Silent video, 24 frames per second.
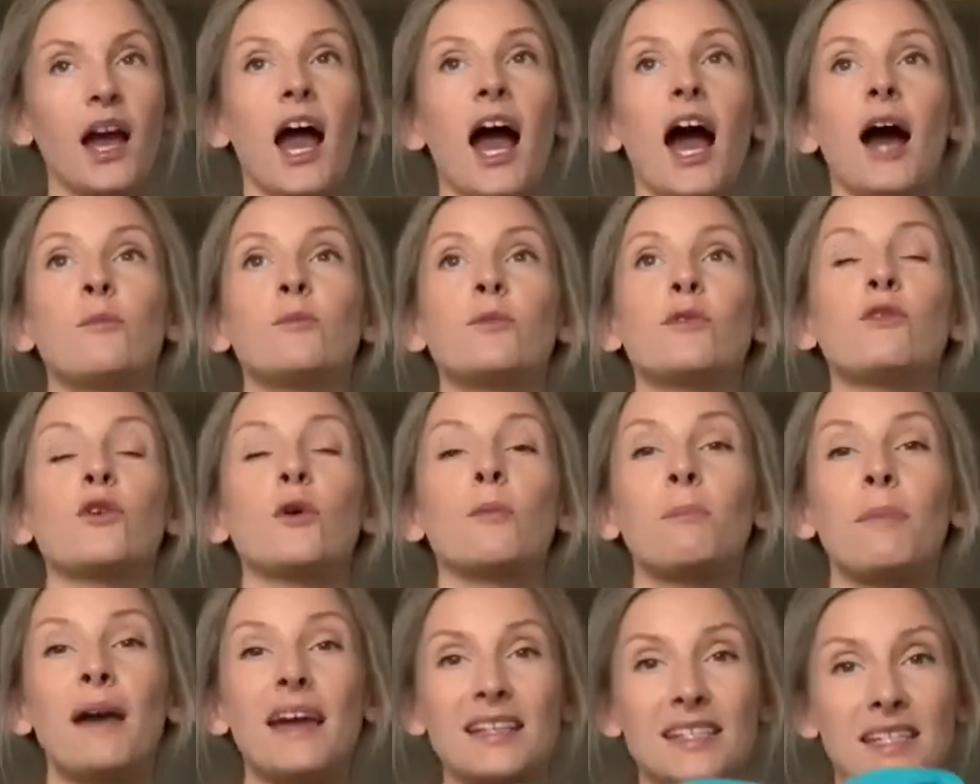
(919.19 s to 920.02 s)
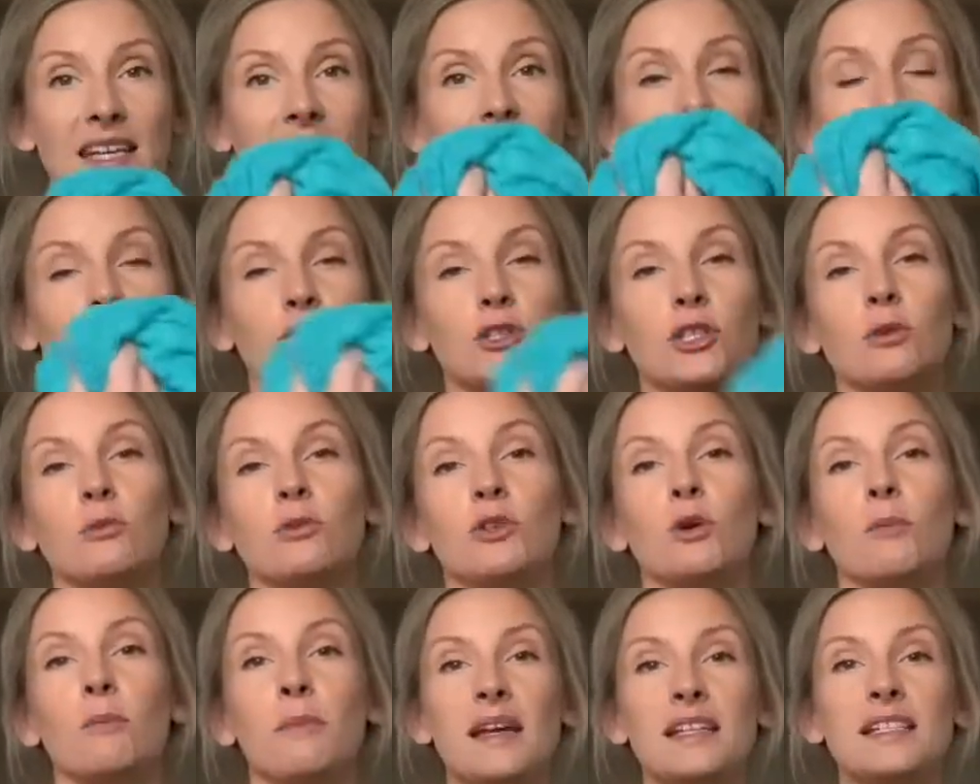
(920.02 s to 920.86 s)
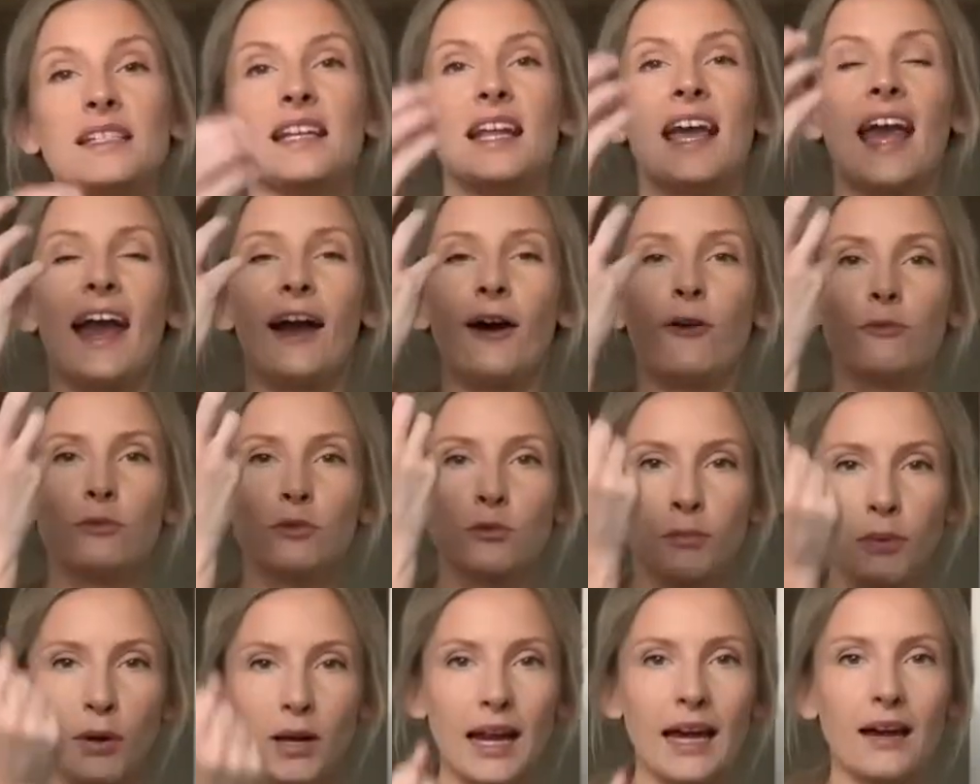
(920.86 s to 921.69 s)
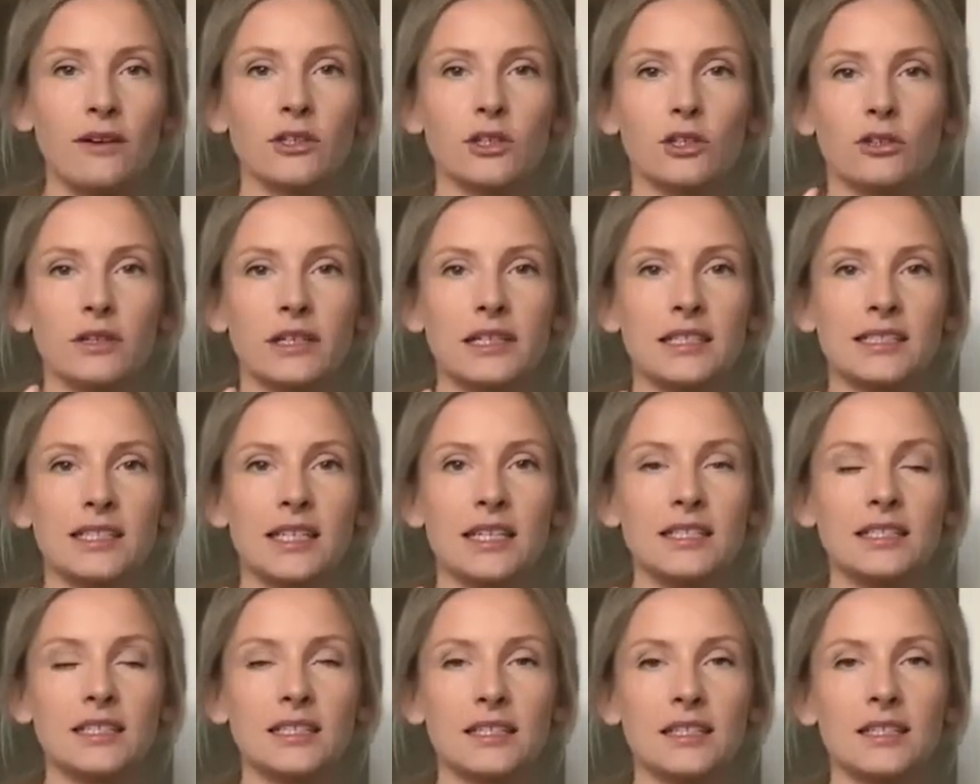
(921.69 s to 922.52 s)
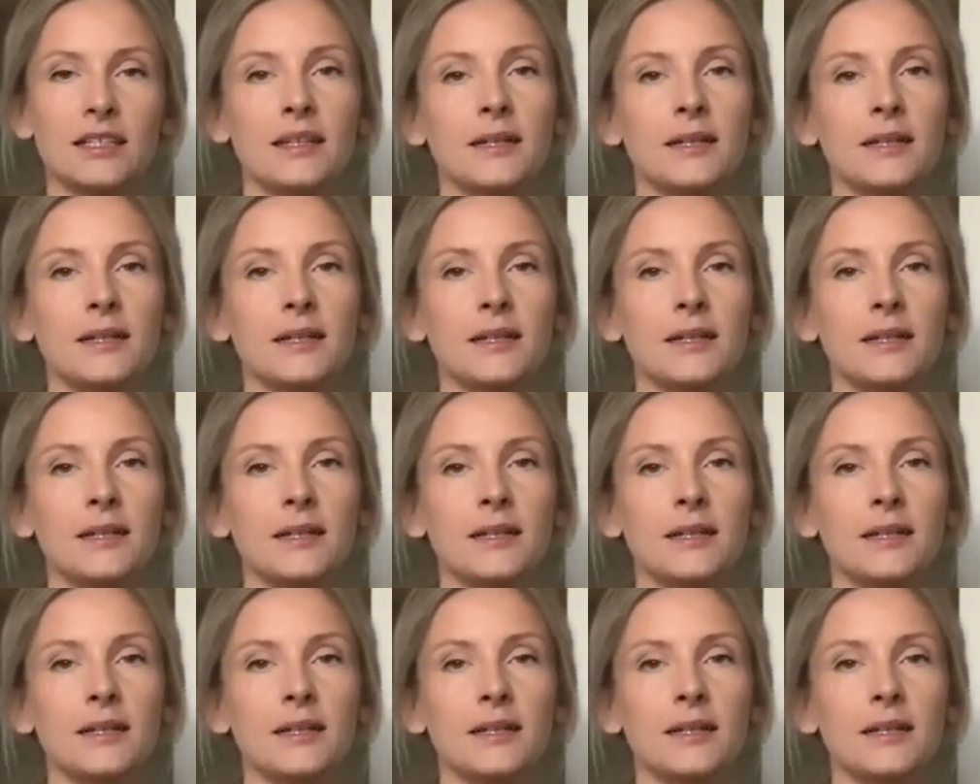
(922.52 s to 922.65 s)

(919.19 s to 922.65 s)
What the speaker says: And with your bedding, if you do it with your bedding, it helps pull out the creases.